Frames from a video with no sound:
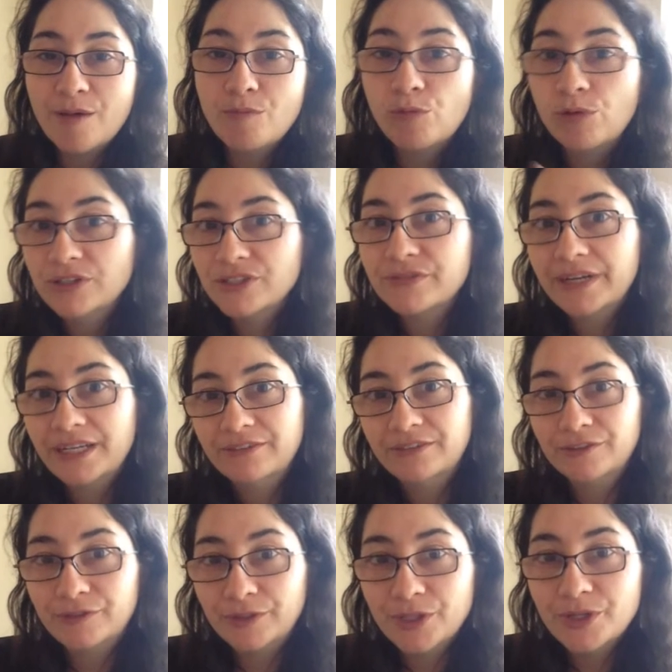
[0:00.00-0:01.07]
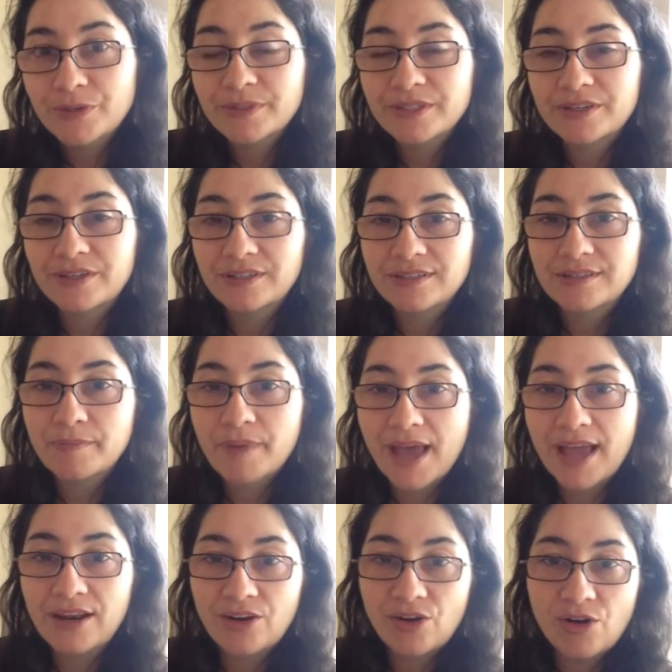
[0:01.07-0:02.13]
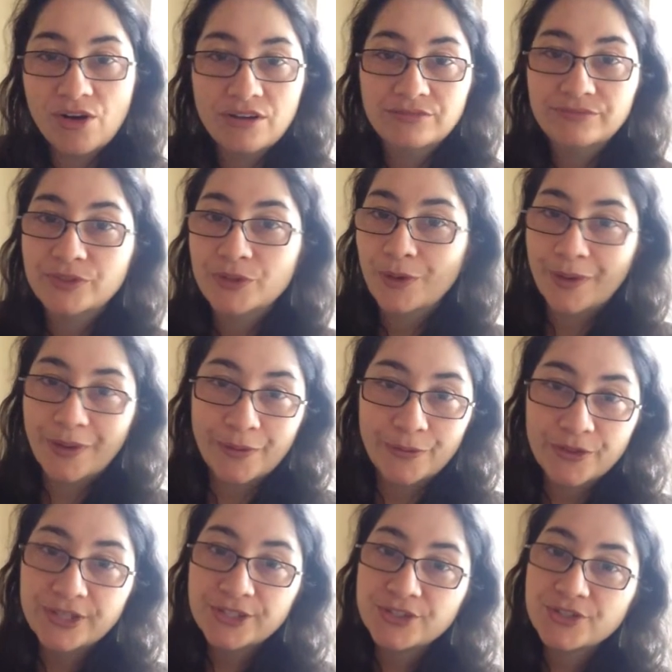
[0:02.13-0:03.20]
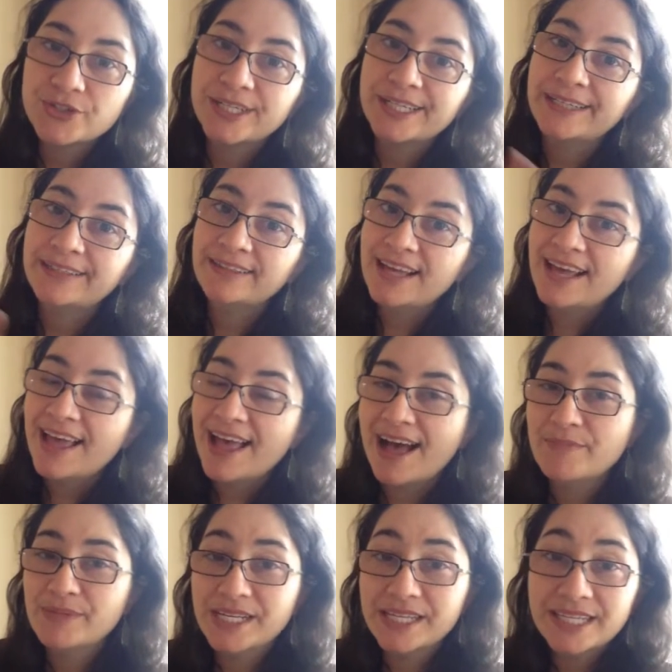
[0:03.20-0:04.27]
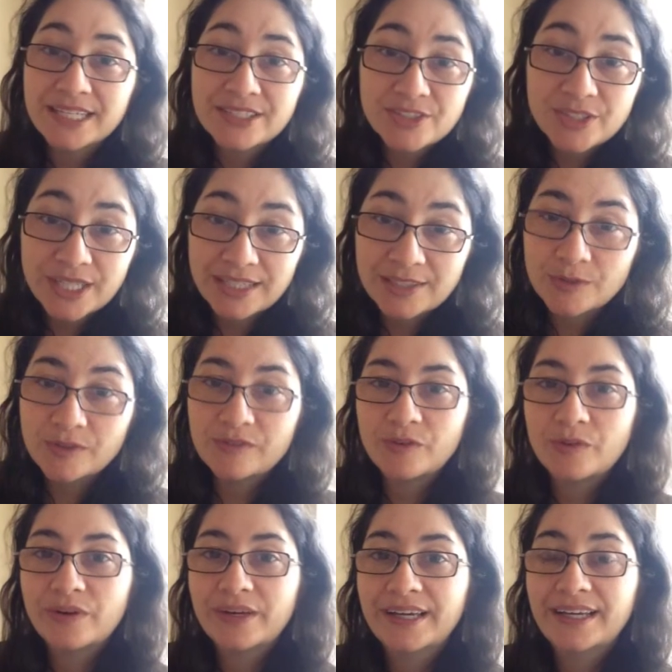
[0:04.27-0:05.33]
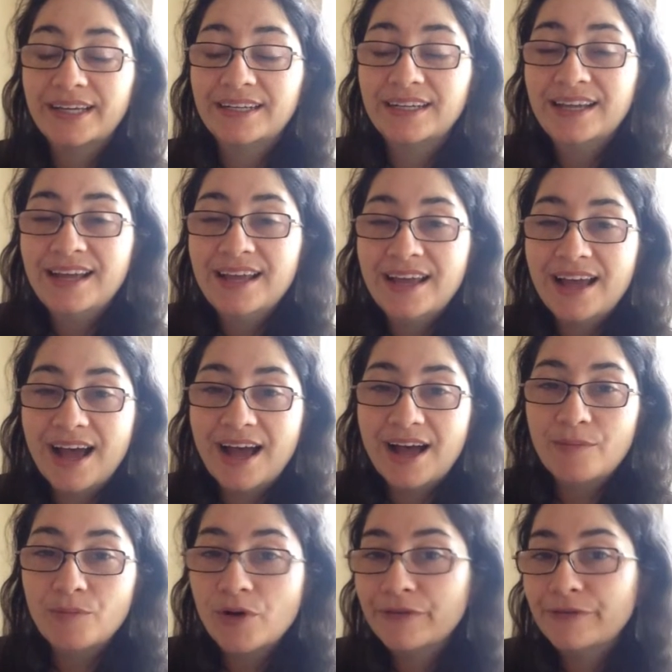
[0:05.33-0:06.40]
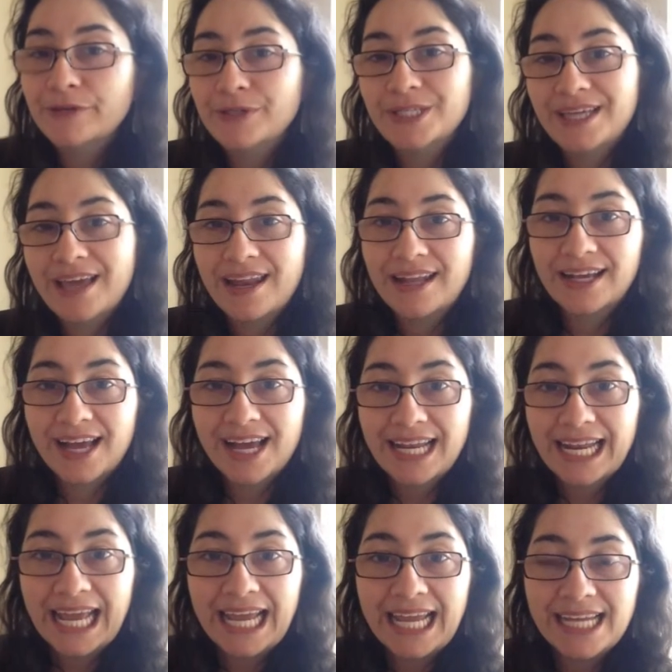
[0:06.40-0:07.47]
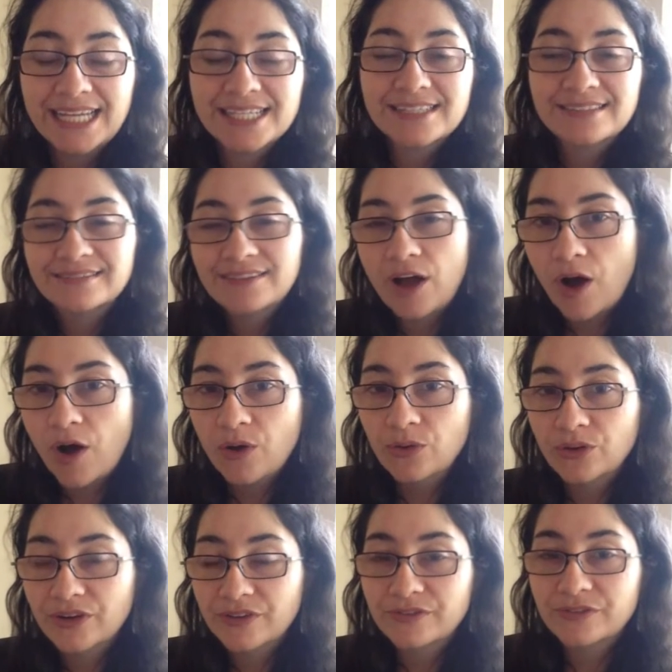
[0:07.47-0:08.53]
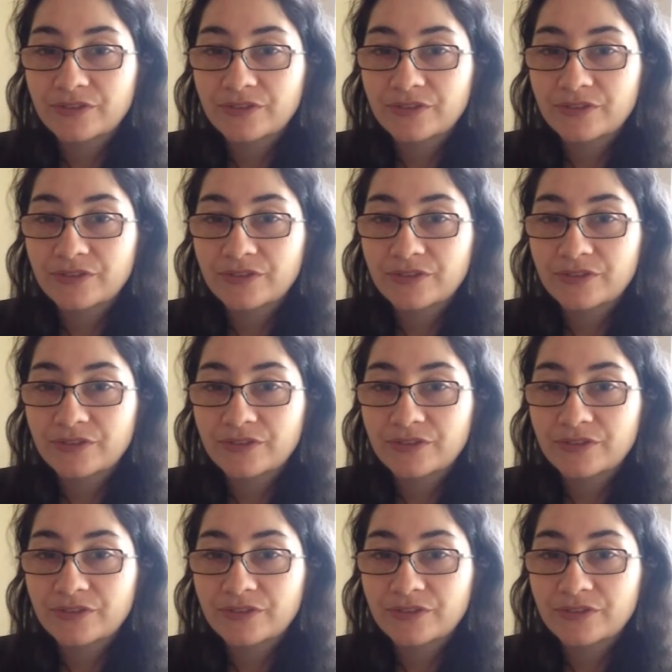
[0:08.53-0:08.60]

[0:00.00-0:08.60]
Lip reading: what's relevant for you is going to depend on your health history, how many things you need to avoid, what foods you can and can't eat, a whole lot